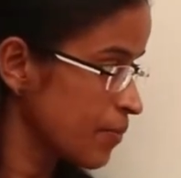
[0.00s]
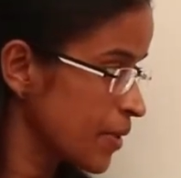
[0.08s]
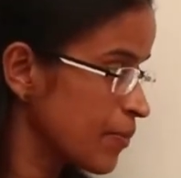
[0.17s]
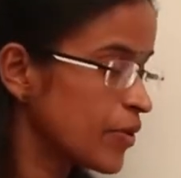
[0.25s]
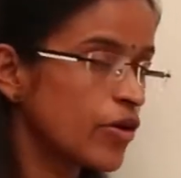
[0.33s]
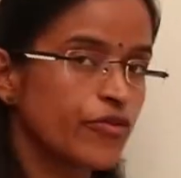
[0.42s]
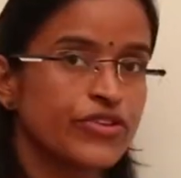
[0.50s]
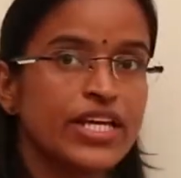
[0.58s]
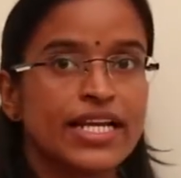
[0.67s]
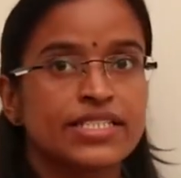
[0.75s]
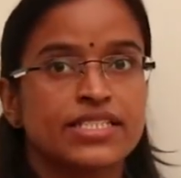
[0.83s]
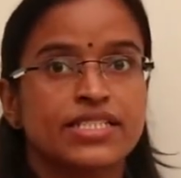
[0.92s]
people of the
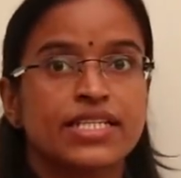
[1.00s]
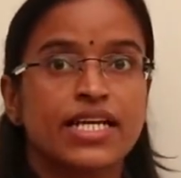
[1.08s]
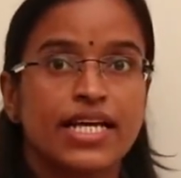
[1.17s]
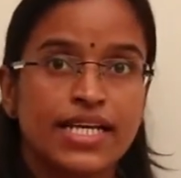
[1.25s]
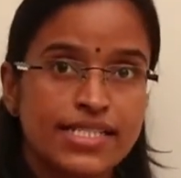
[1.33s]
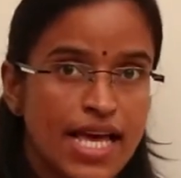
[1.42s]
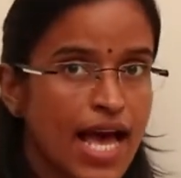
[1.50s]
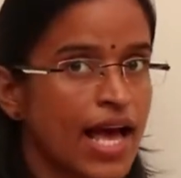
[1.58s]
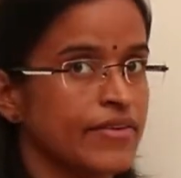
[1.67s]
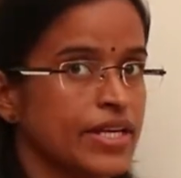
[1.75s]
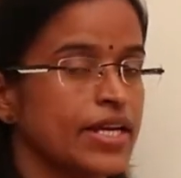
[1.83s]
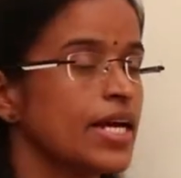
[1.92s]
nation is
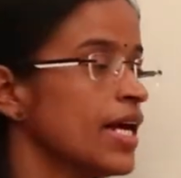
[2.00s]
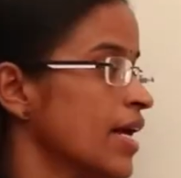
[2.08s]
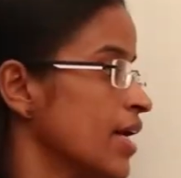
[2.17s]
having.